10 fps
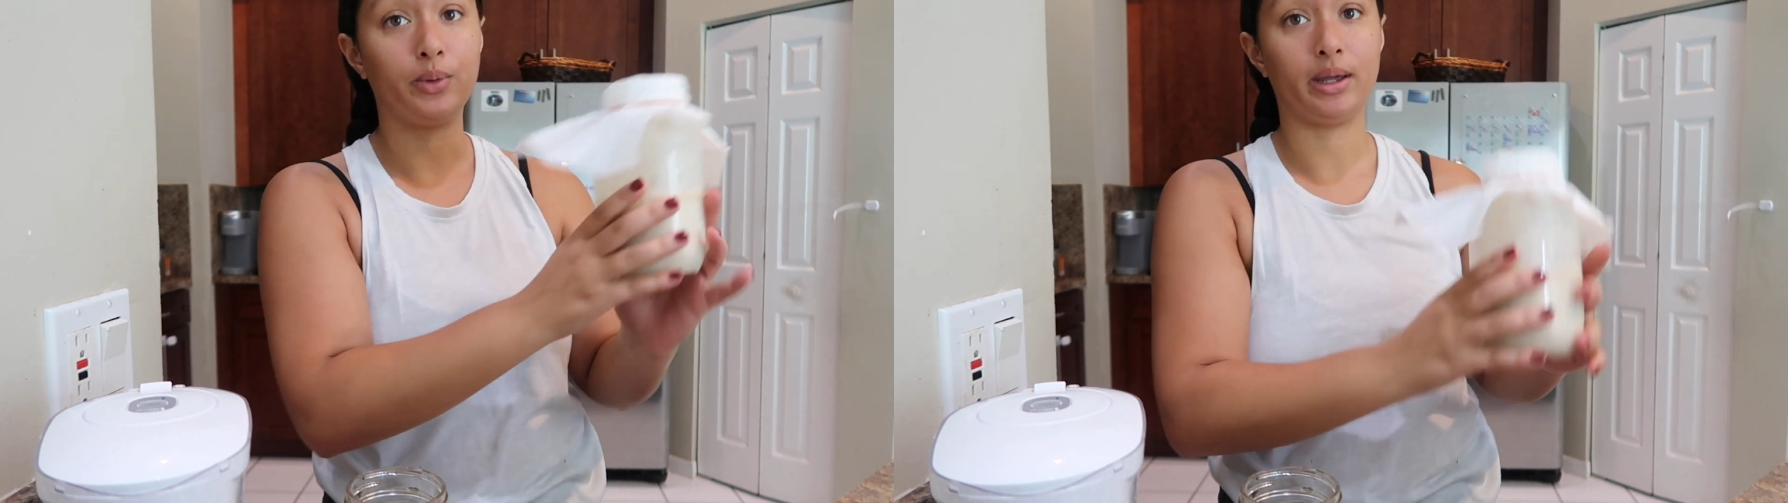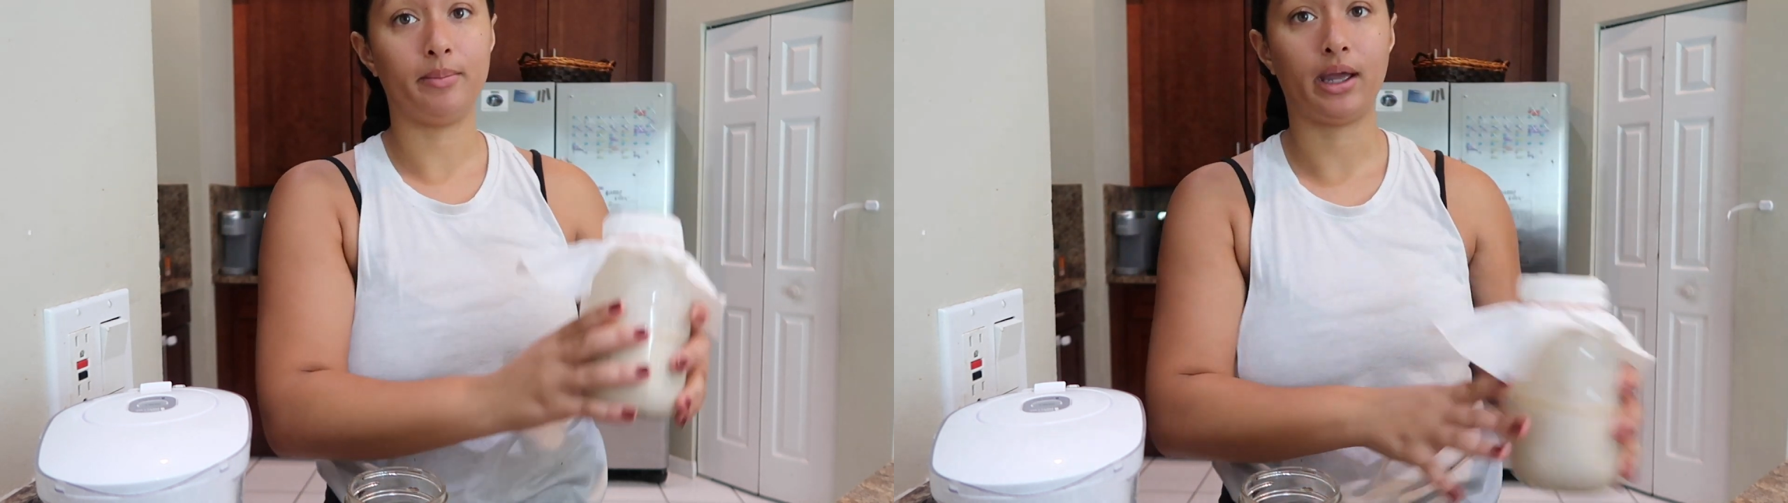
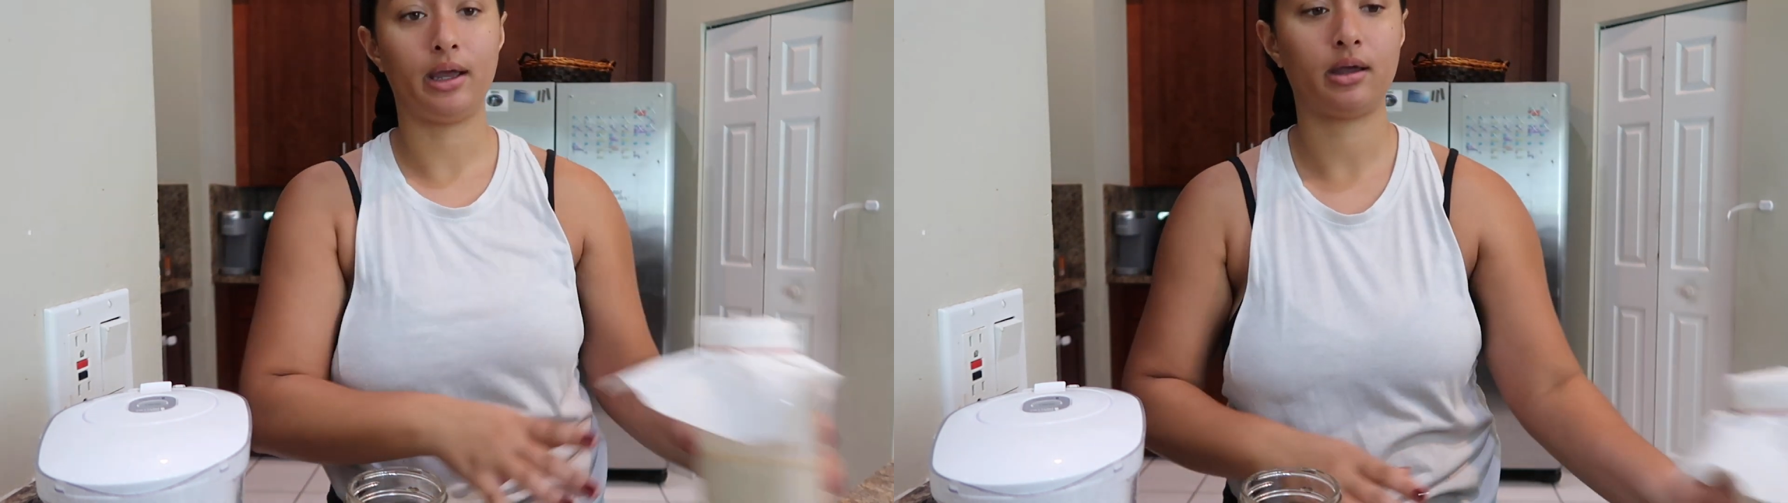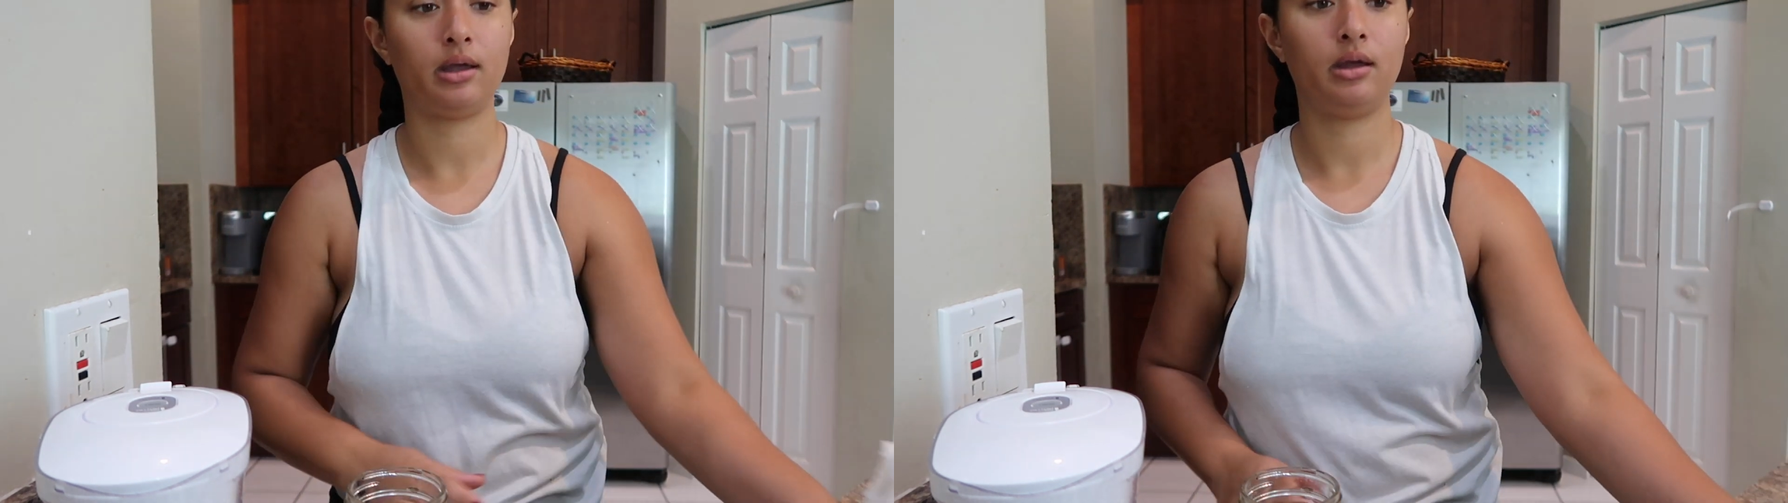we can
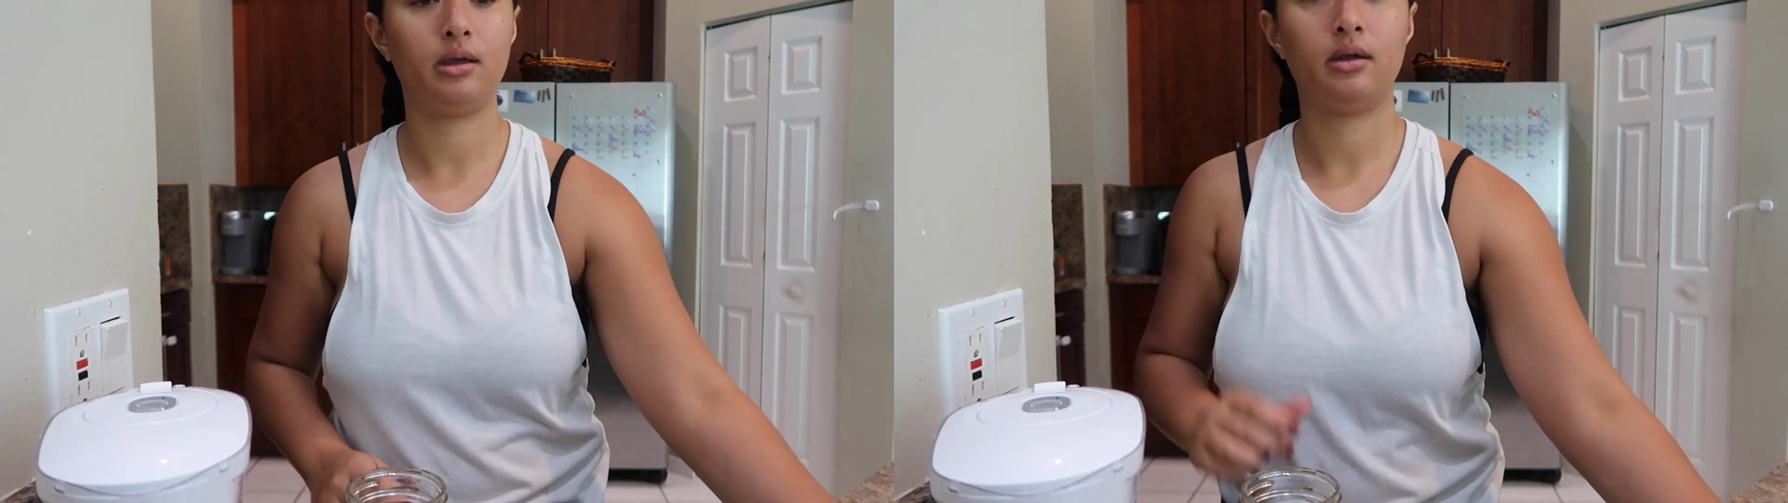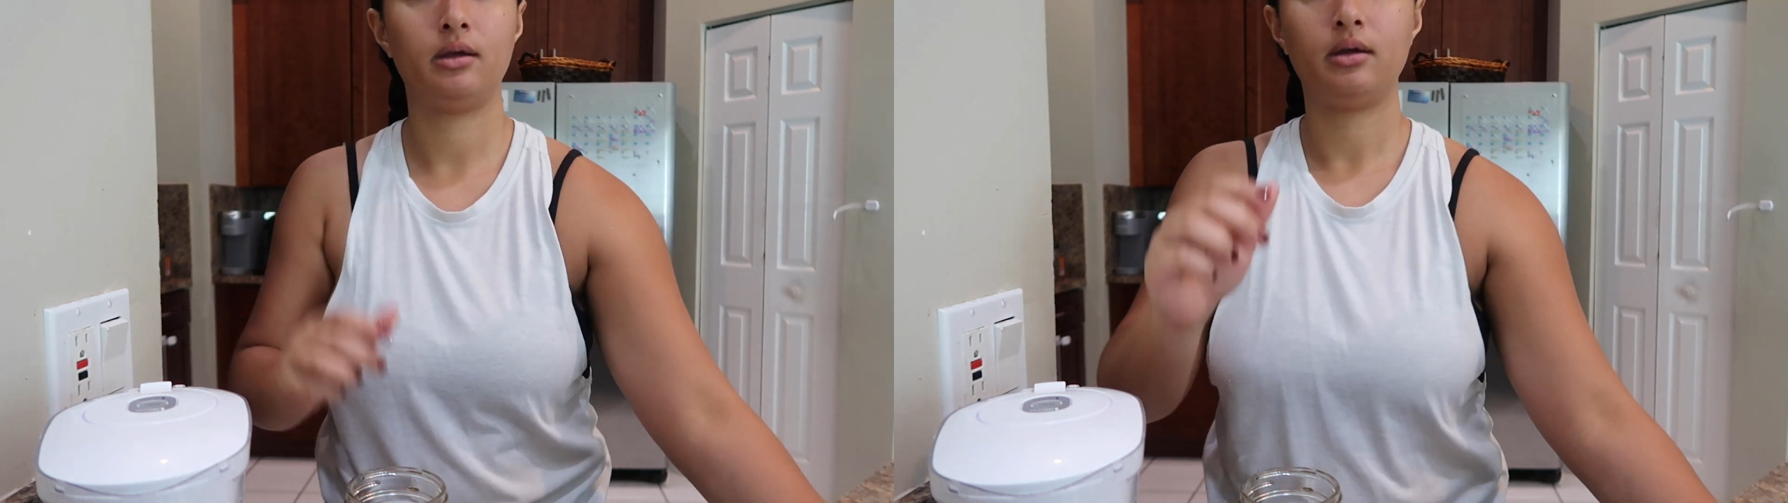bake.
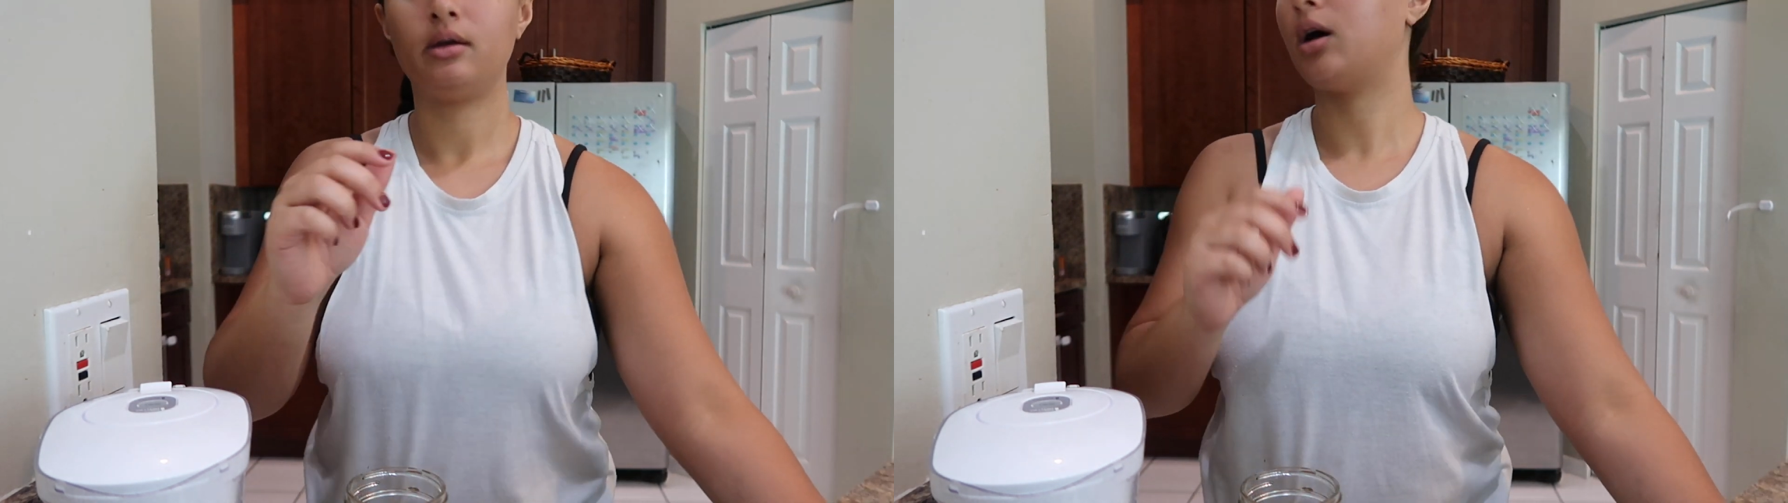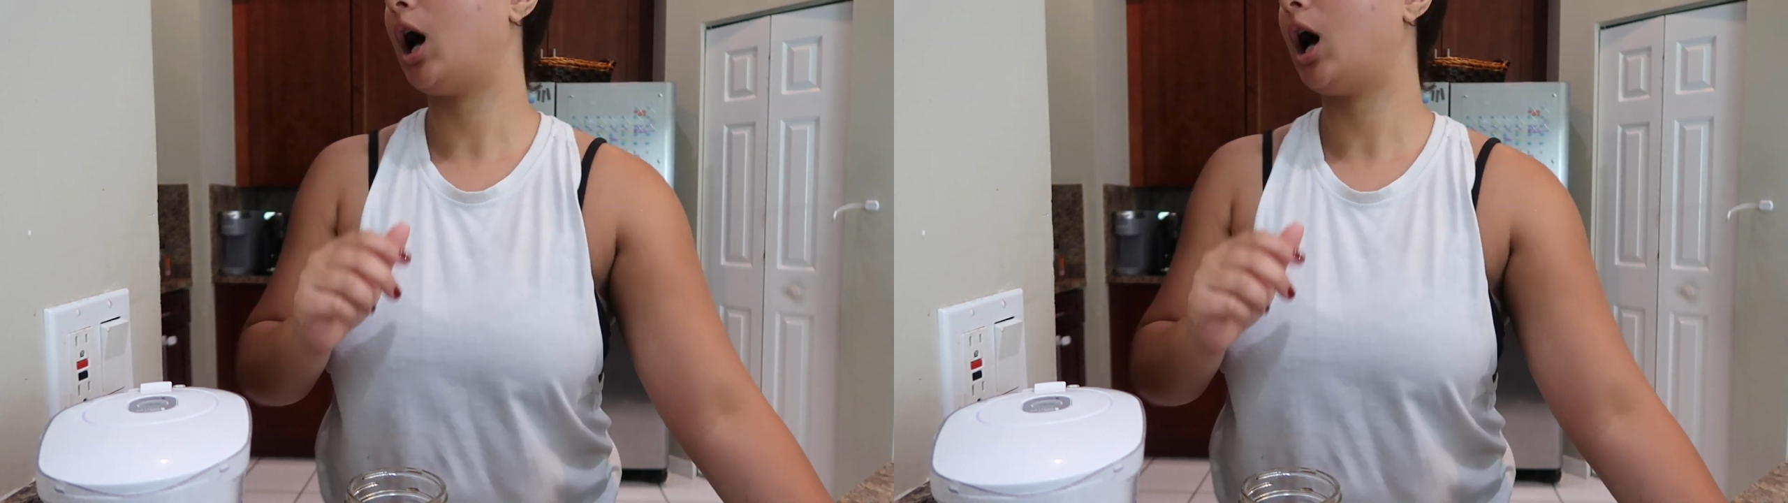Oh,